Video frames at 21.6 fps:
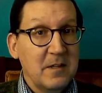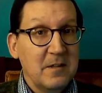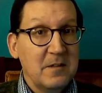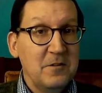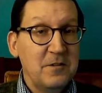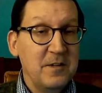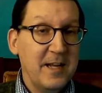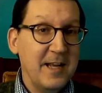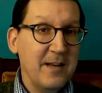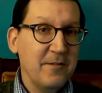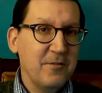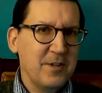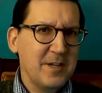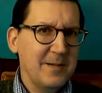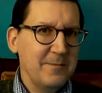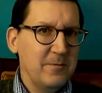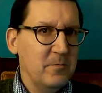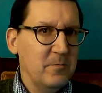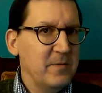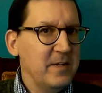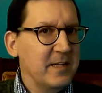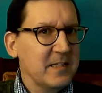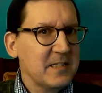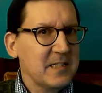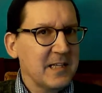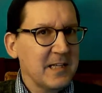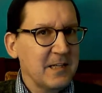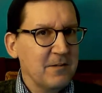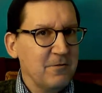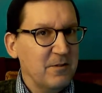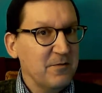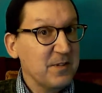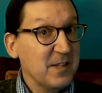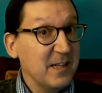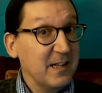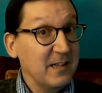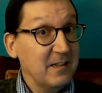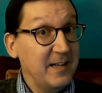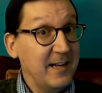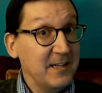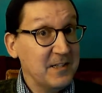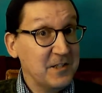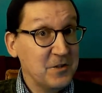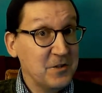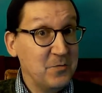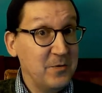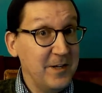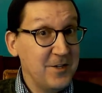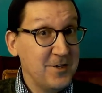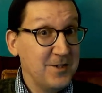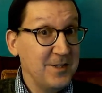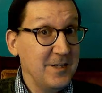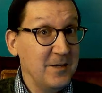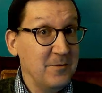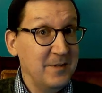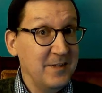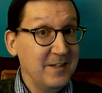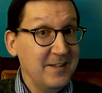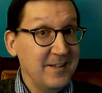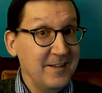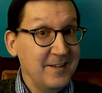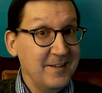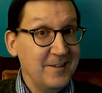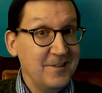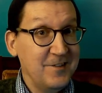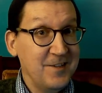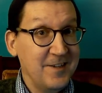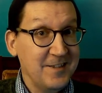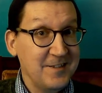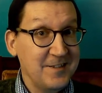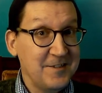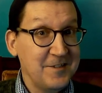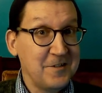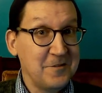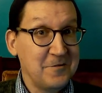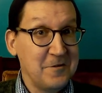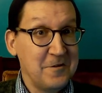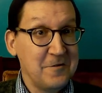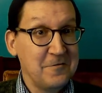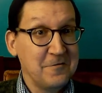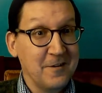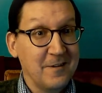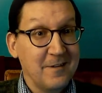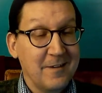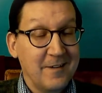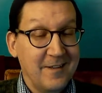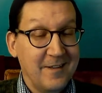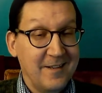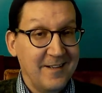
give a couple minutes and go over that last question that we didn't get a chance to go over.